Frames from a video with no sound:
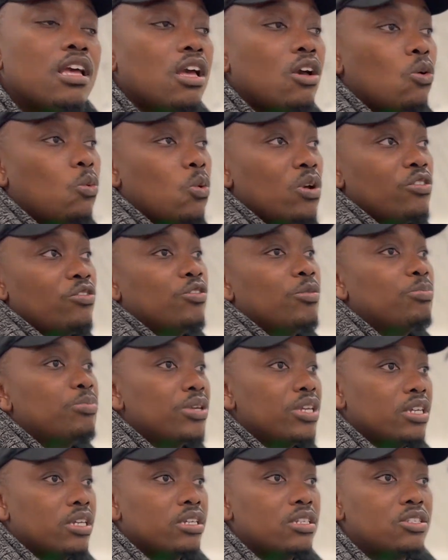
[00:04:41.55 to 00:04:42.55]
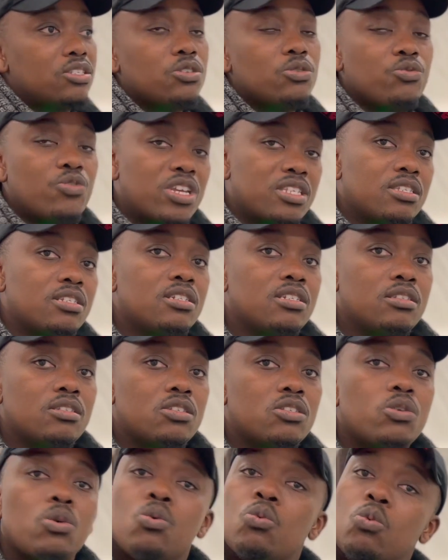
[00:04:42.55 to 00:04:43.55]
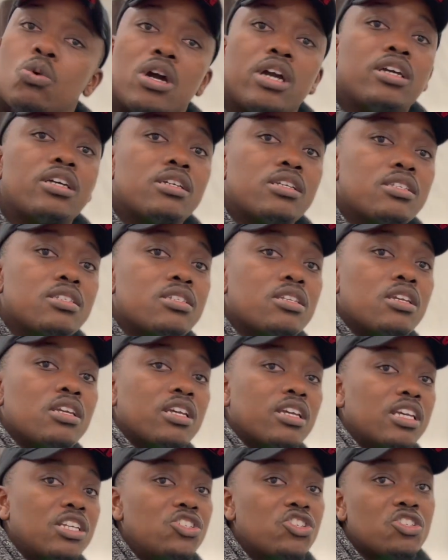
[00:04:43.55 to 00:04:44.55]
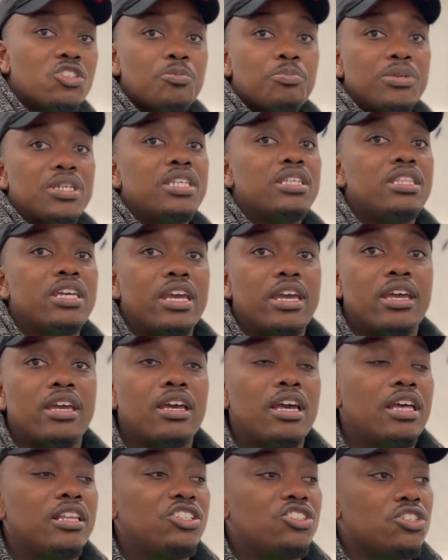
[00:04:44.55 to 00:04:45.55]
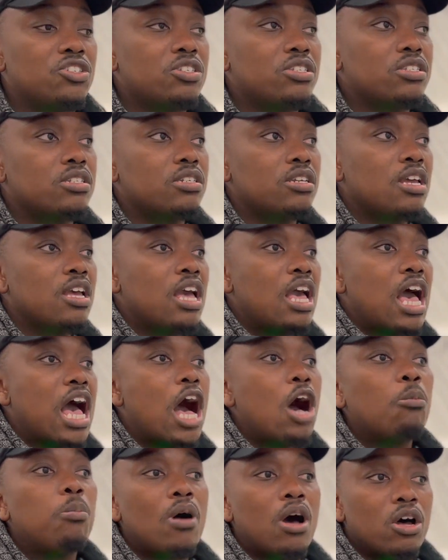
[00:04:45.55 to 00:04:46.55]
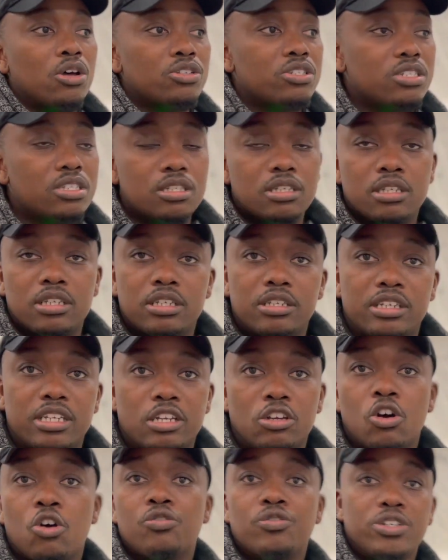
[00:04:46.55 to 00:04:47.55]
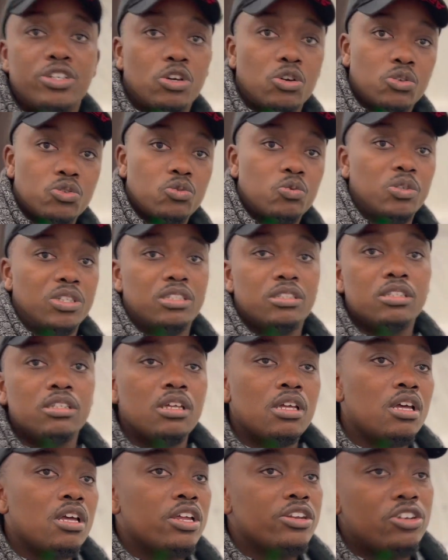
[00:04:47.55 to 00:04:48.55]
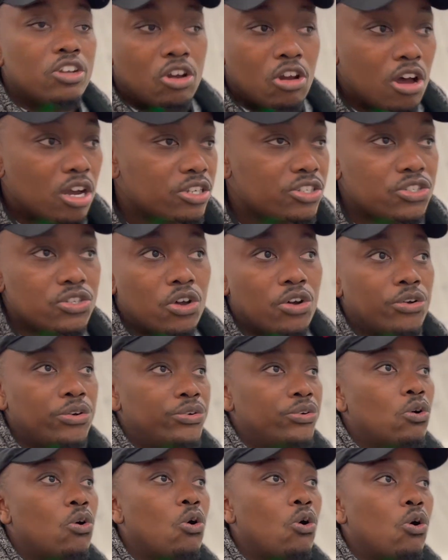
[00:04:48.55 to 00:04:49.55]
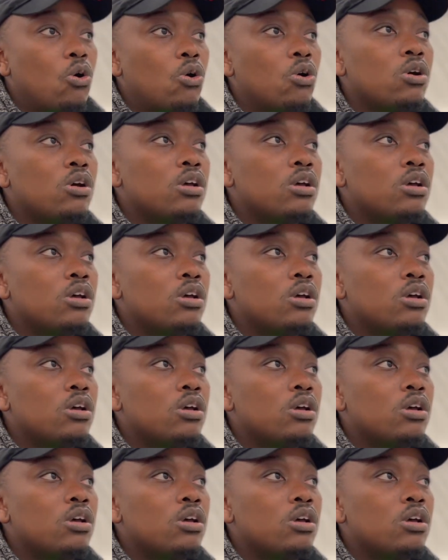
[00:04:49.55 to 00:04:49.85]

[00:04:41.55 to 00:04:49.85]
one of the peers resident workers can just be there and just help out in the overdose with naloxone or